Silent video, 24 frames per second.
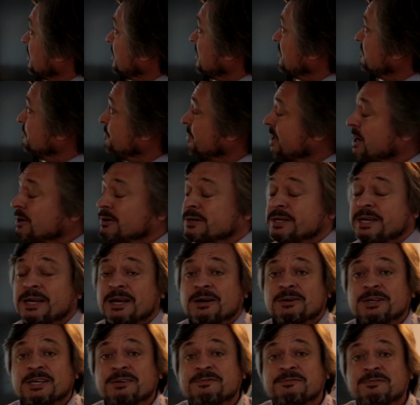uh, Broward
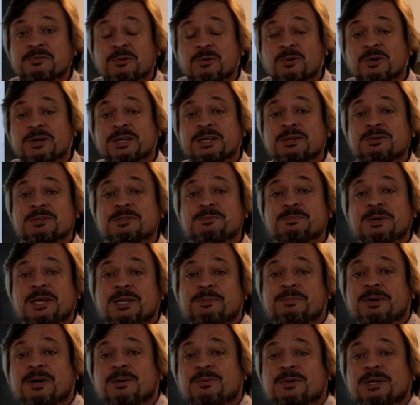County, Florida. It was
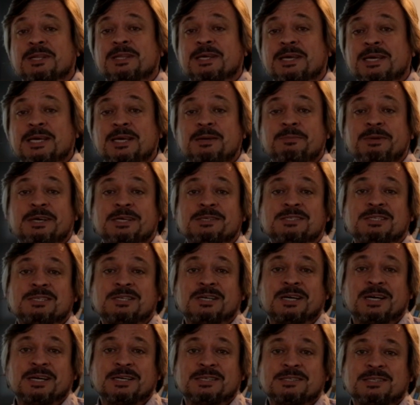made by one of the
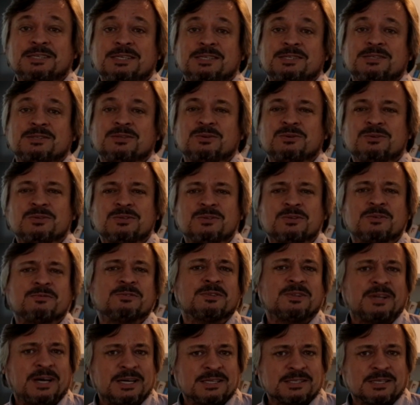MSGIST students over
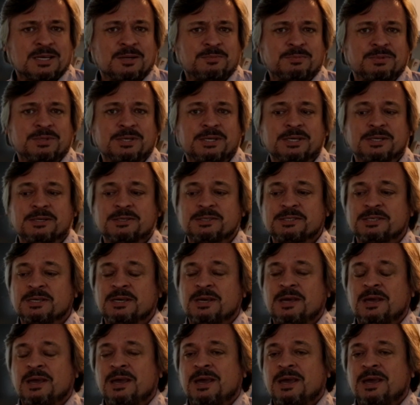the last couple years.